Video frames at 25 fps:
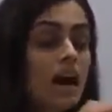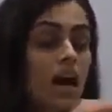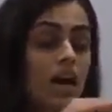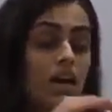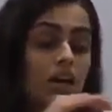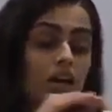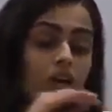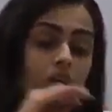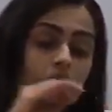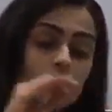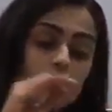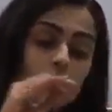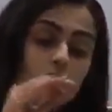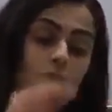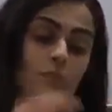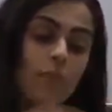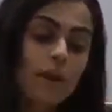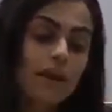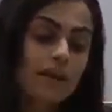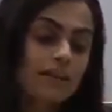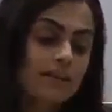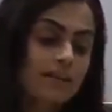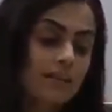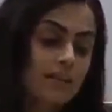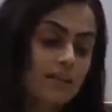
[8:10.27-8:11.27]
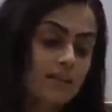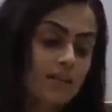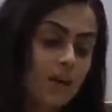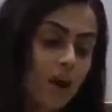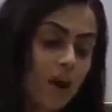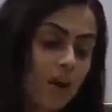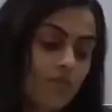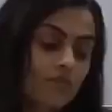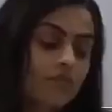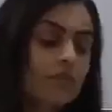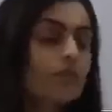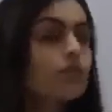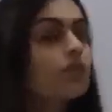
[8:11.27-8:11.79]
a huge basis
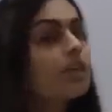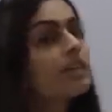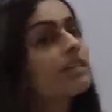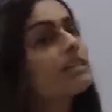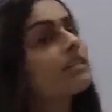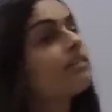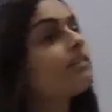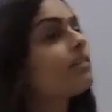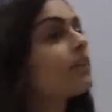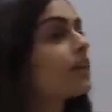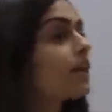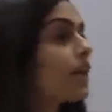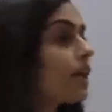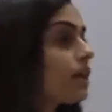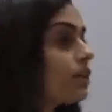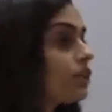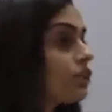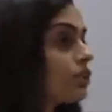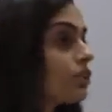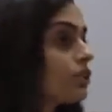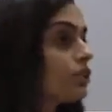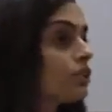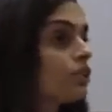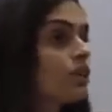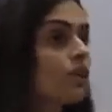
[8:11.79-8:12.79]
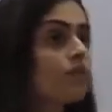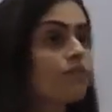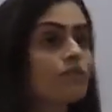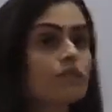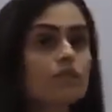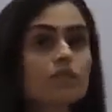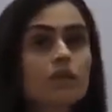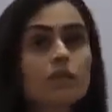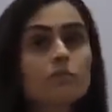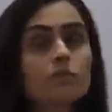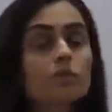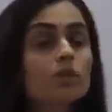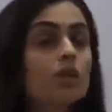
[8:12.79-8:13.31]
of the justification of the
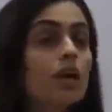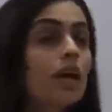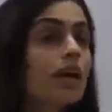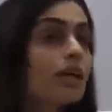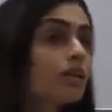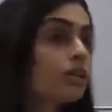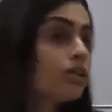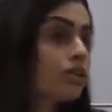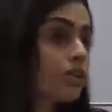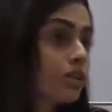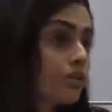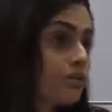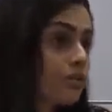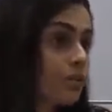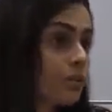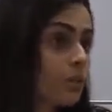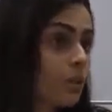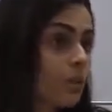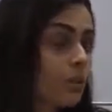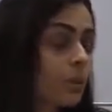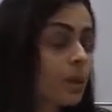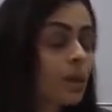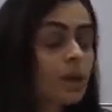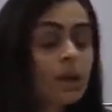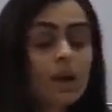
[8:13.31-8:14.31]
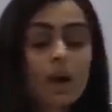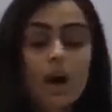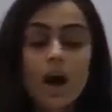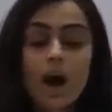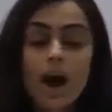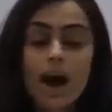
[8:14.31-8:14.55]
subjugation of the woman,